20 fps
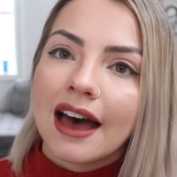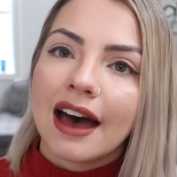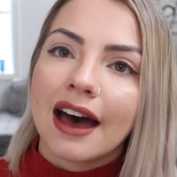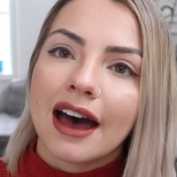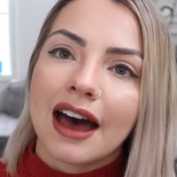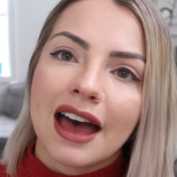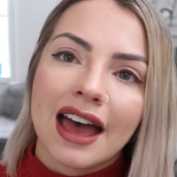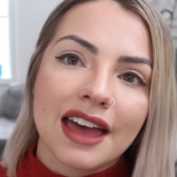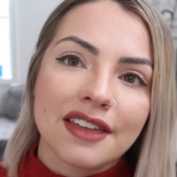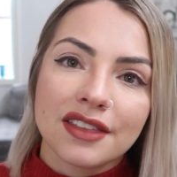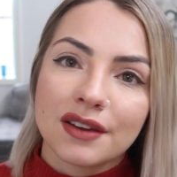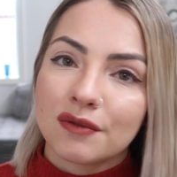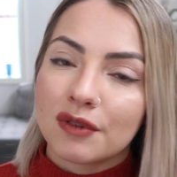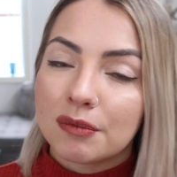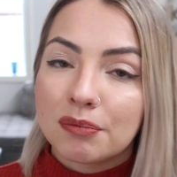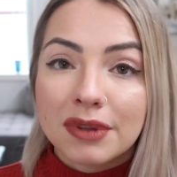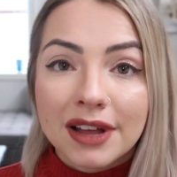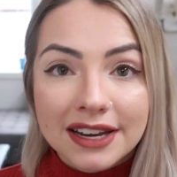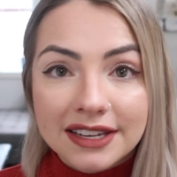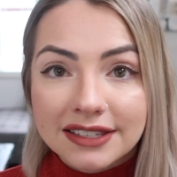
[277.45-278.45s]
and then
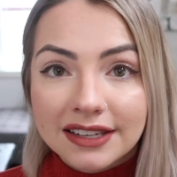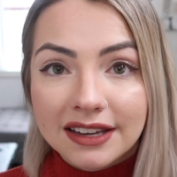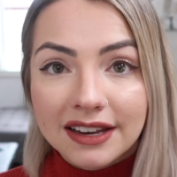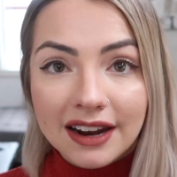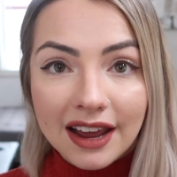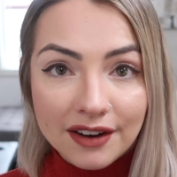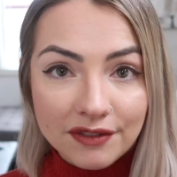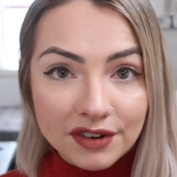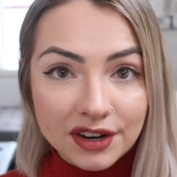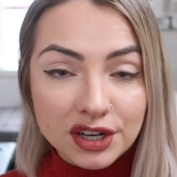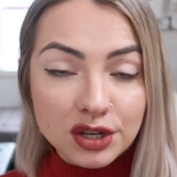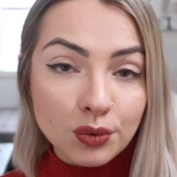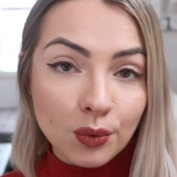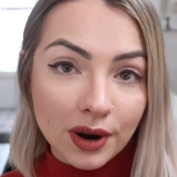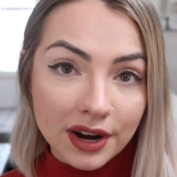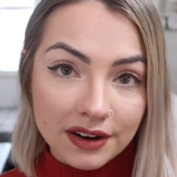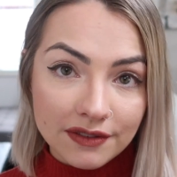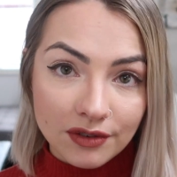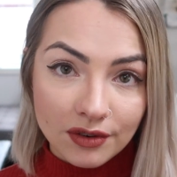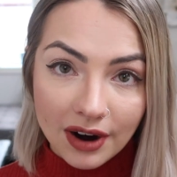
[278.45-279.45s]
replace it every
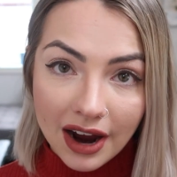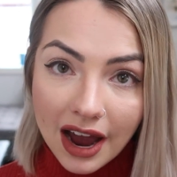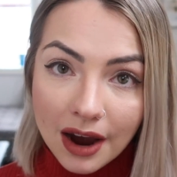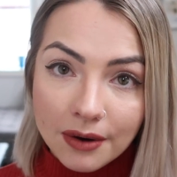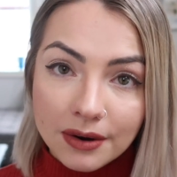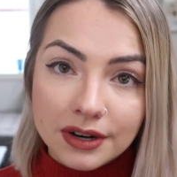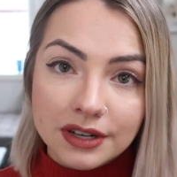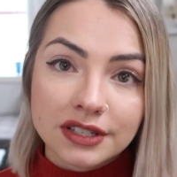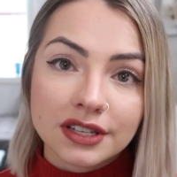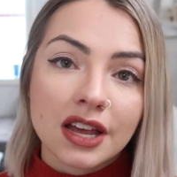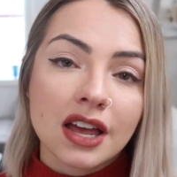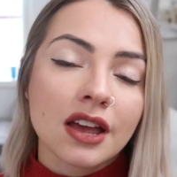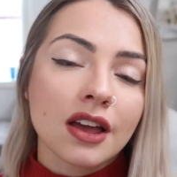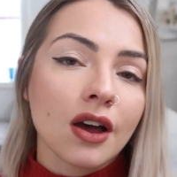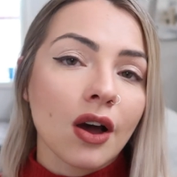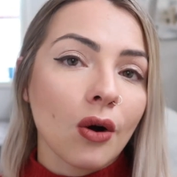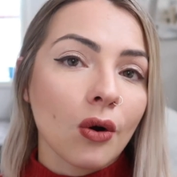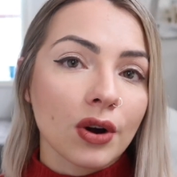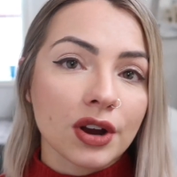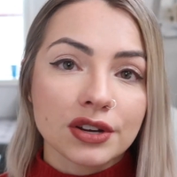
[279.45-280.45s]
24 hours,
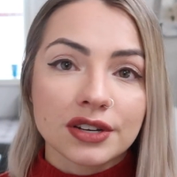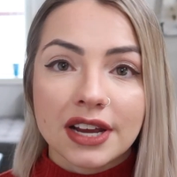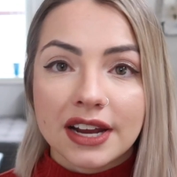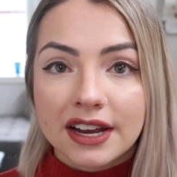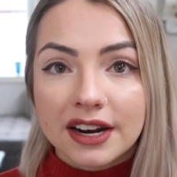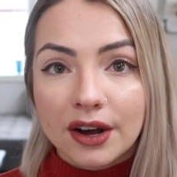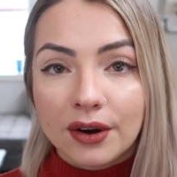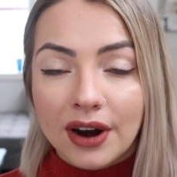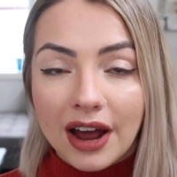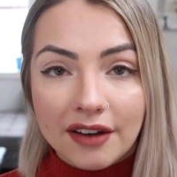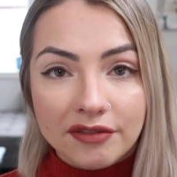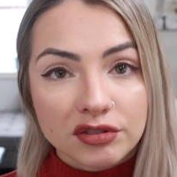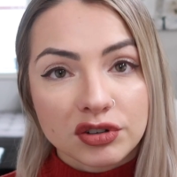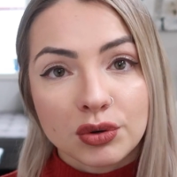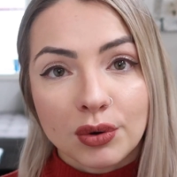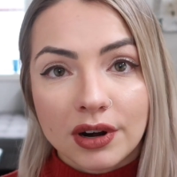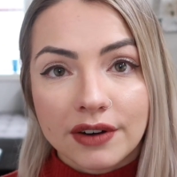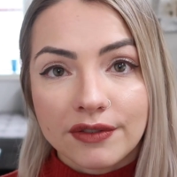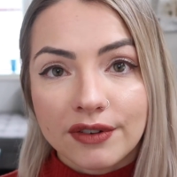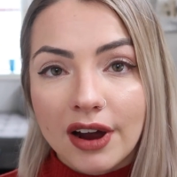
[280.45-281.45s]
or you take it out after
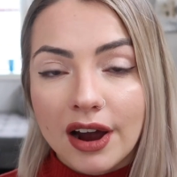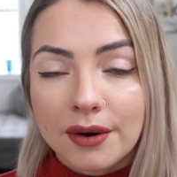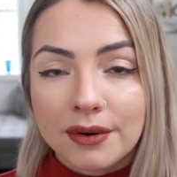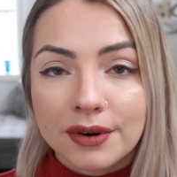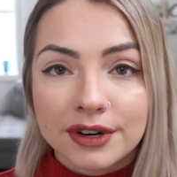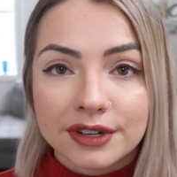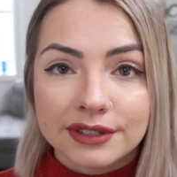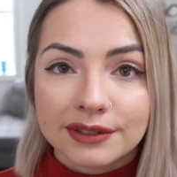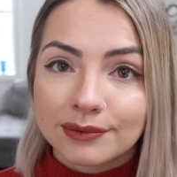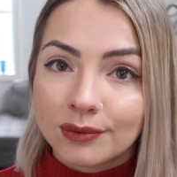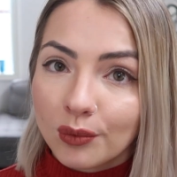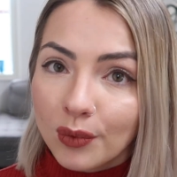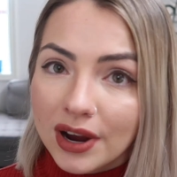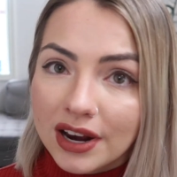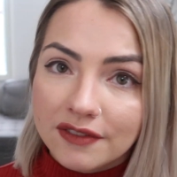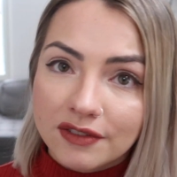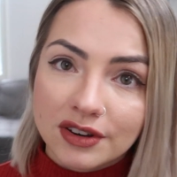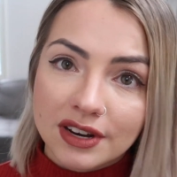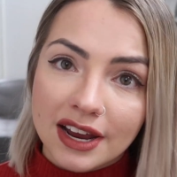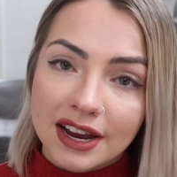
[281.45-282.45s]
24 hours, wait
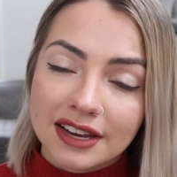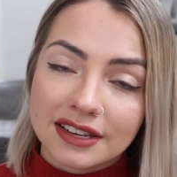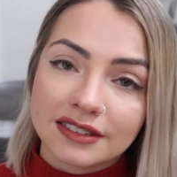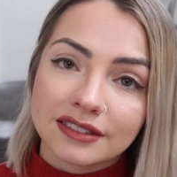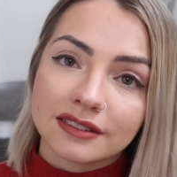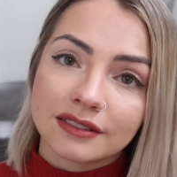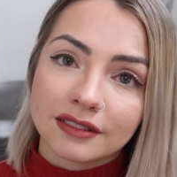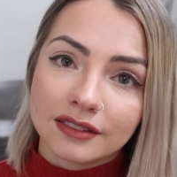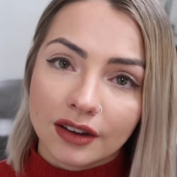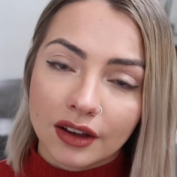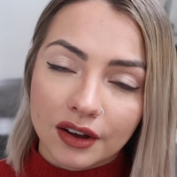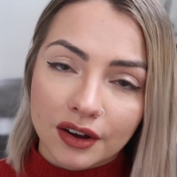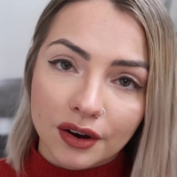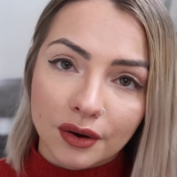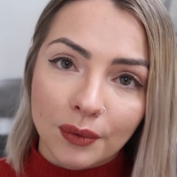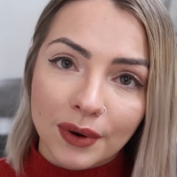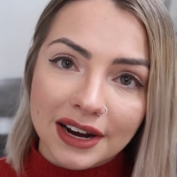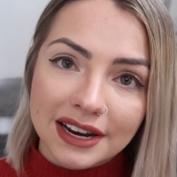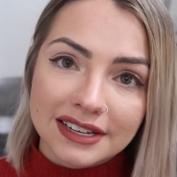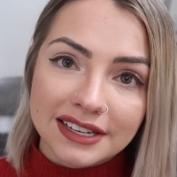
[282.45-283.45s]
a few days,
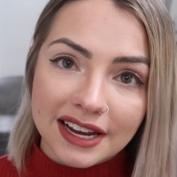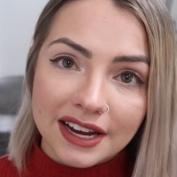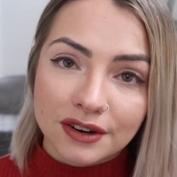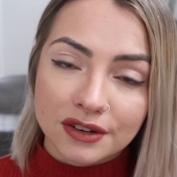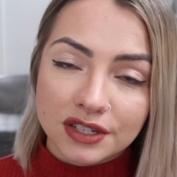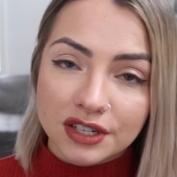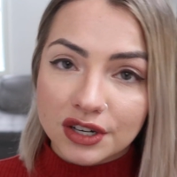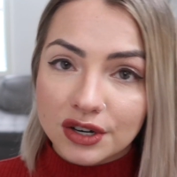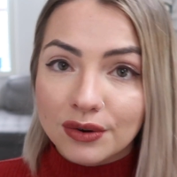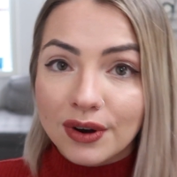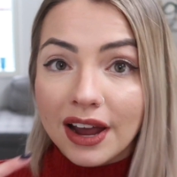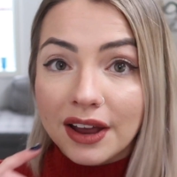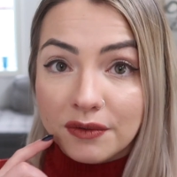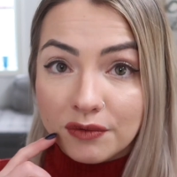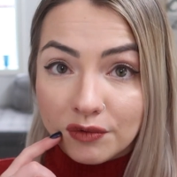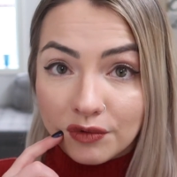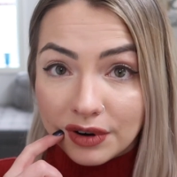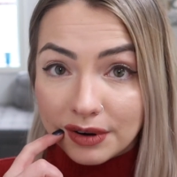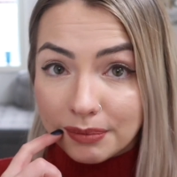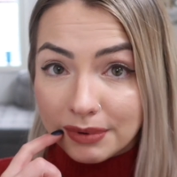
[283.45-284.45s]
or wait a day or two
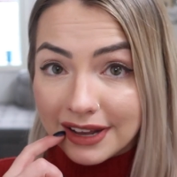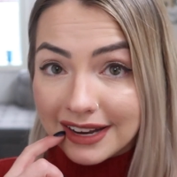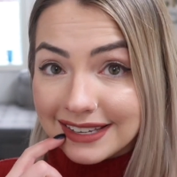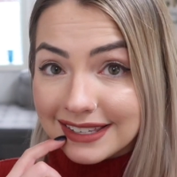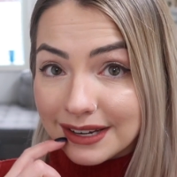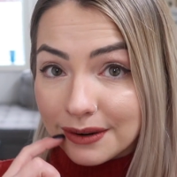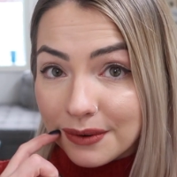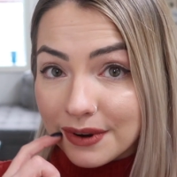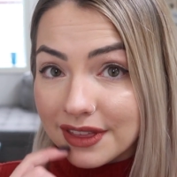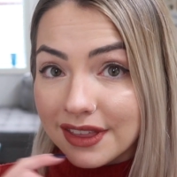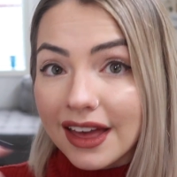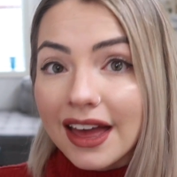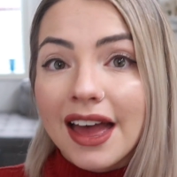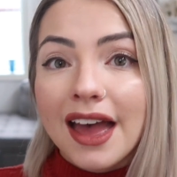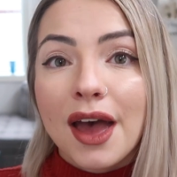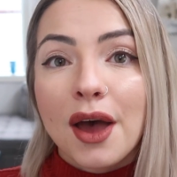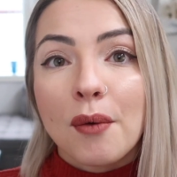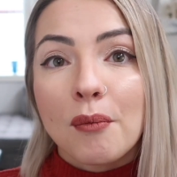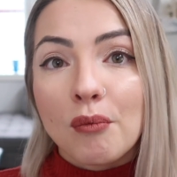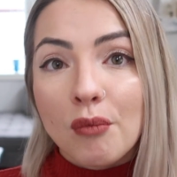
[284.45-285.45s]
and replace it with
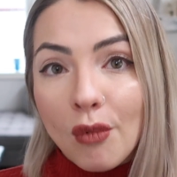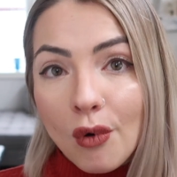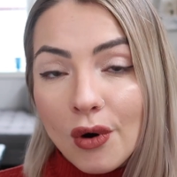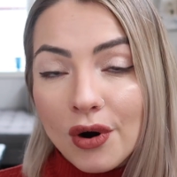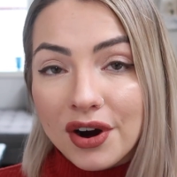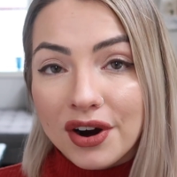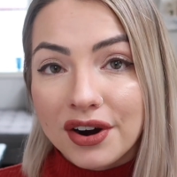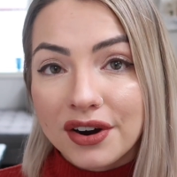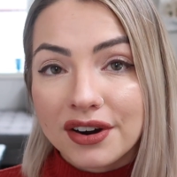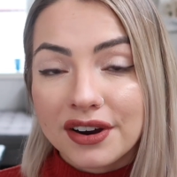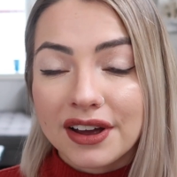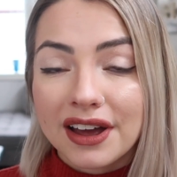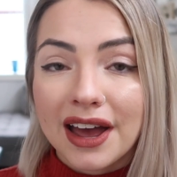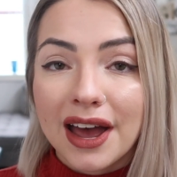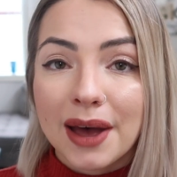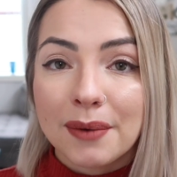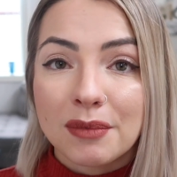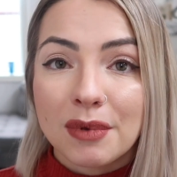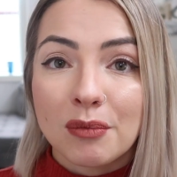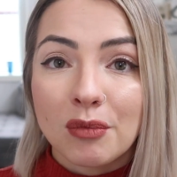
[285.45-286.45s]

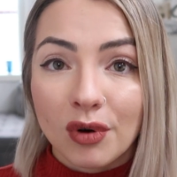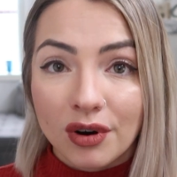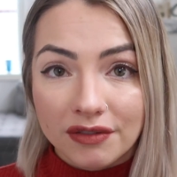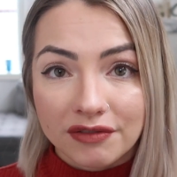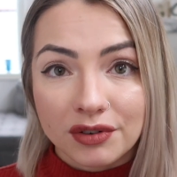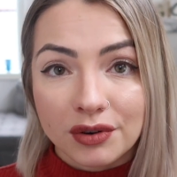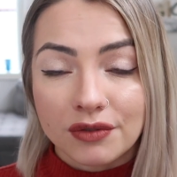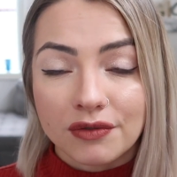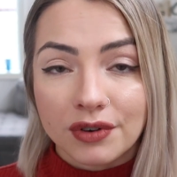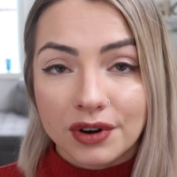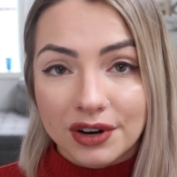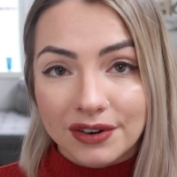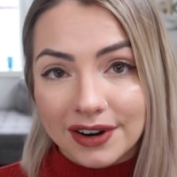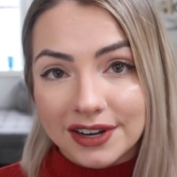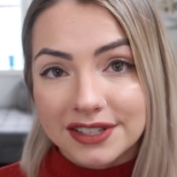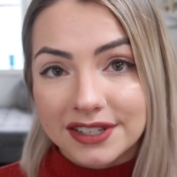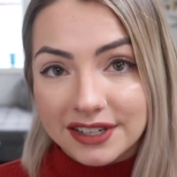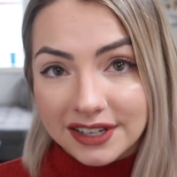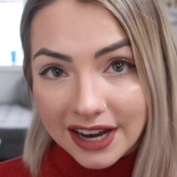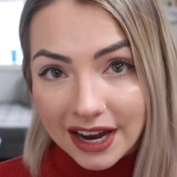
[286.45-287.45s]
more food for your
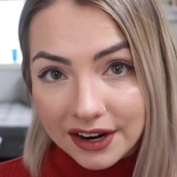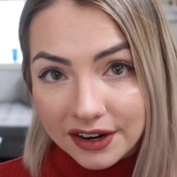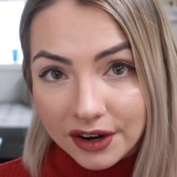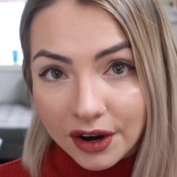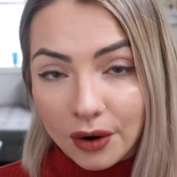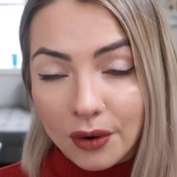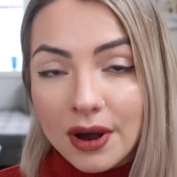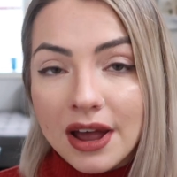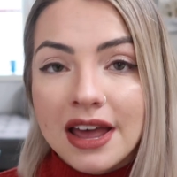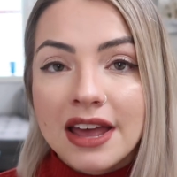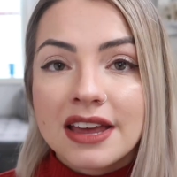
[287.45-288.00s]
Crested Gecko.